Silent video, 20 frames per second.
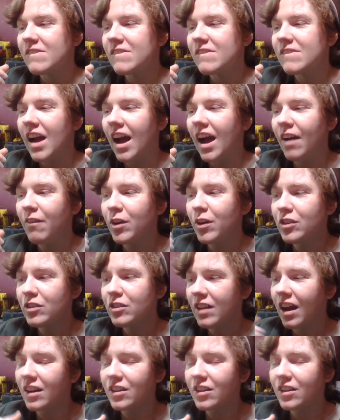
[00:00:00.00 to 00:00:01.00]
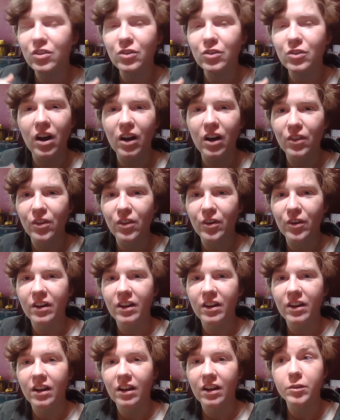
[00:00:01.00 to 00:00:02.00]
I went on to other,
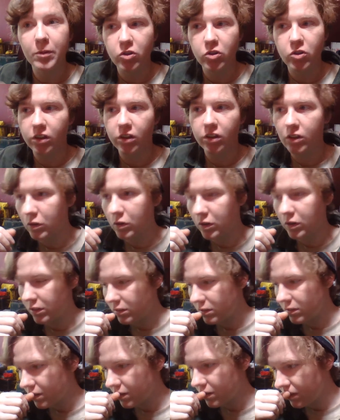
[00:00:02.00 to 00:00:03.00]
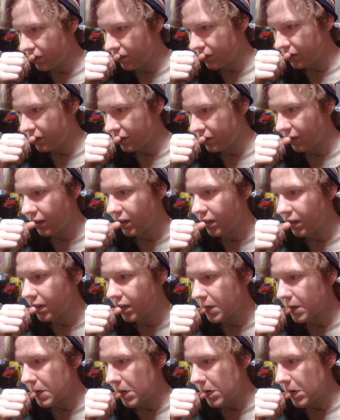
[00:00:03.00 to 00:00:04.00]
especially Logan's, and there was like
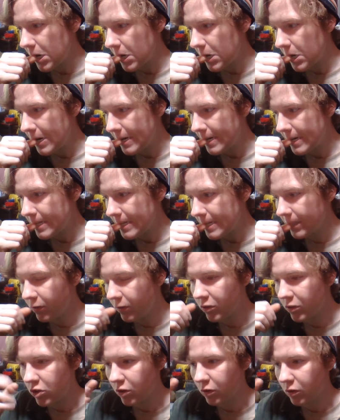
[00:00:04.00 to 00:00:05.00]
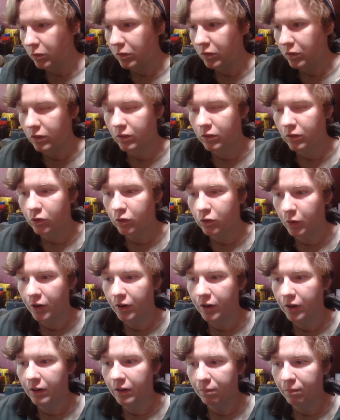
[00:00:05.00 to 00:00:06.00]
Logan Jones'
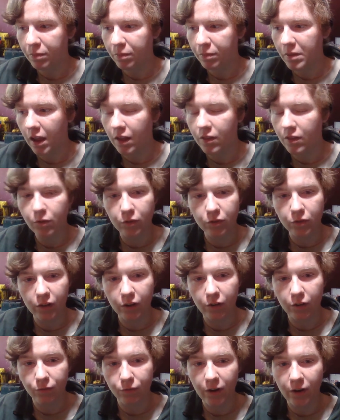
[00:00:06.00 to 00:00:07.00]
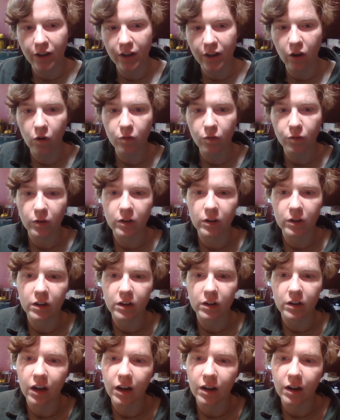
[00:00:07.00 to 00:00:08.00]
Twitter, and there was like a fight over
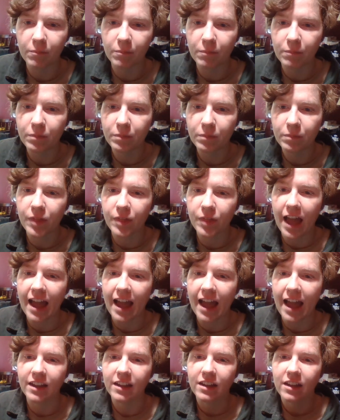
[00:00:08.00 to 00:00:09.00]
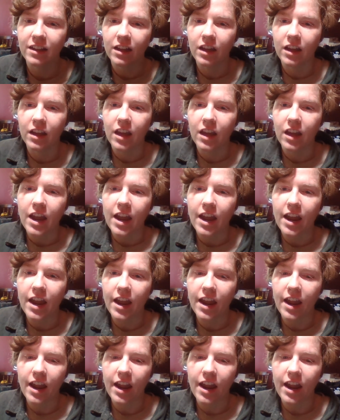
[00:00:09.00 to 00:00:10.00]
that.
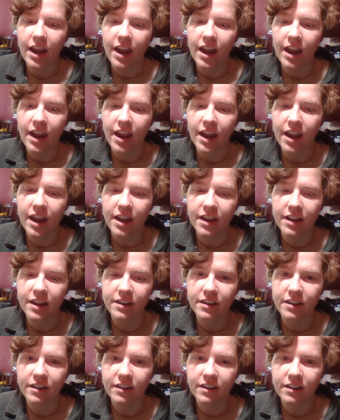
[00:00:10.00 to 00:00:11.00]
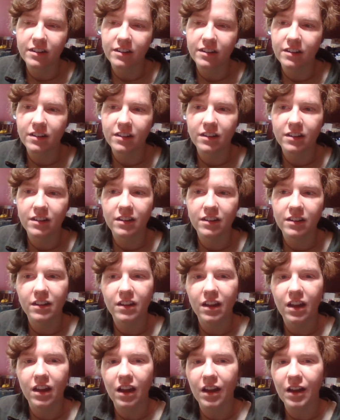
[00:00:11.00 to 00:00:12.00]
And
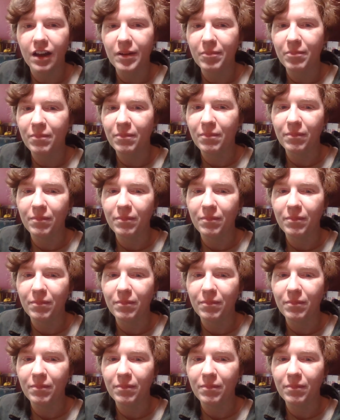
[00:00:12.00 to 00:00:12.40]
and